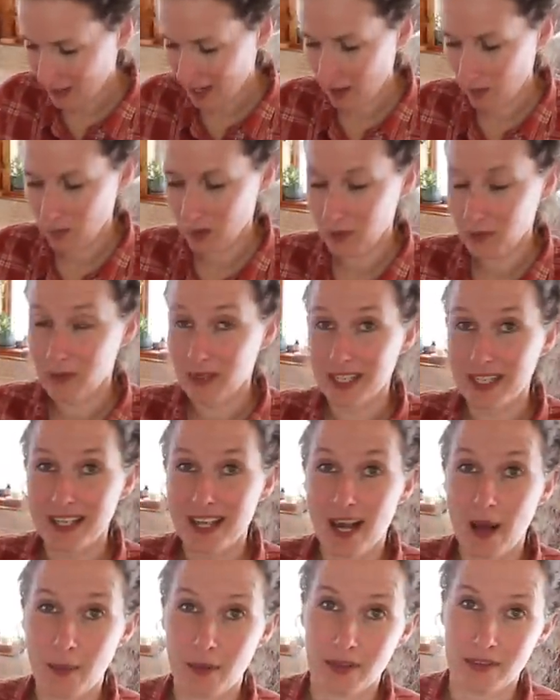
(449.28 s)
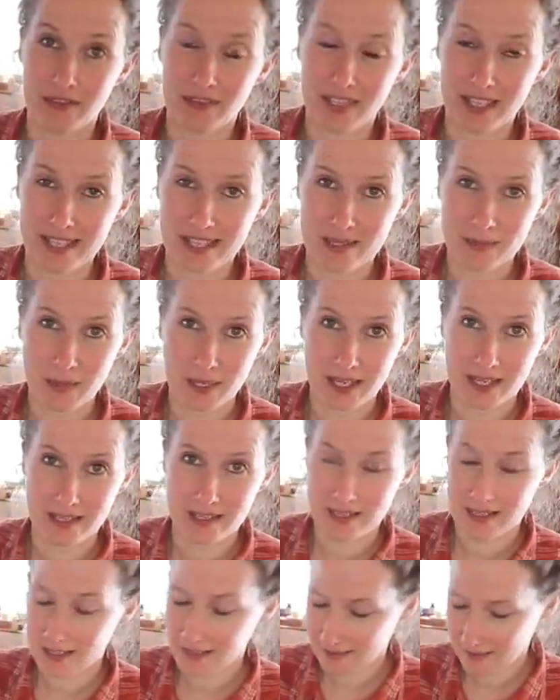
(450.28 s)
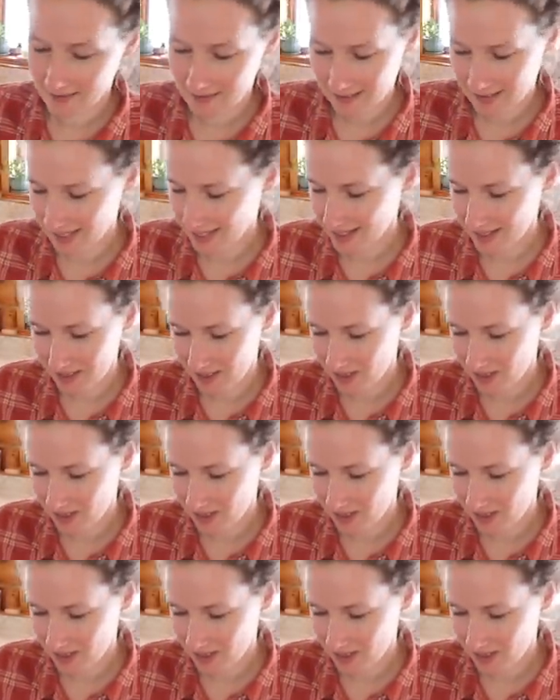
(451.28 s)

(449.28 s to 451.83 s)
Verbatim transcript: but I will read a couple of things because this